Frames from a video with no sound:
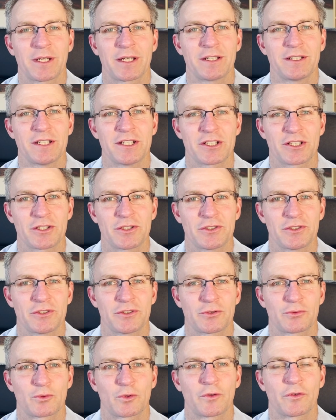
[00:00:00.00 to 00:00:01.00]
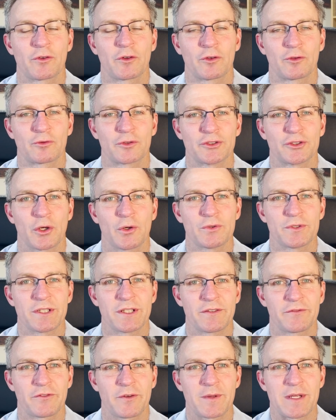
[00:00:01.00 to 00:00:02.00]
conditions
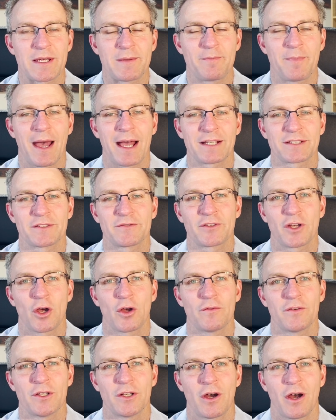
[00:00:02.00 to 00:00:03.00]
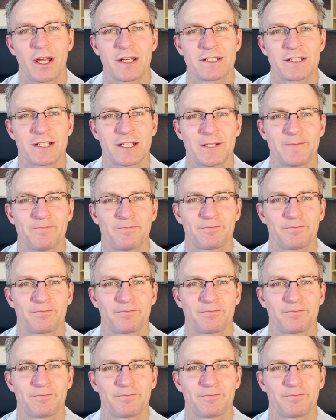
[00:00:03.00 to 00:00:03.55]
resulting from the impacts of COVID-19.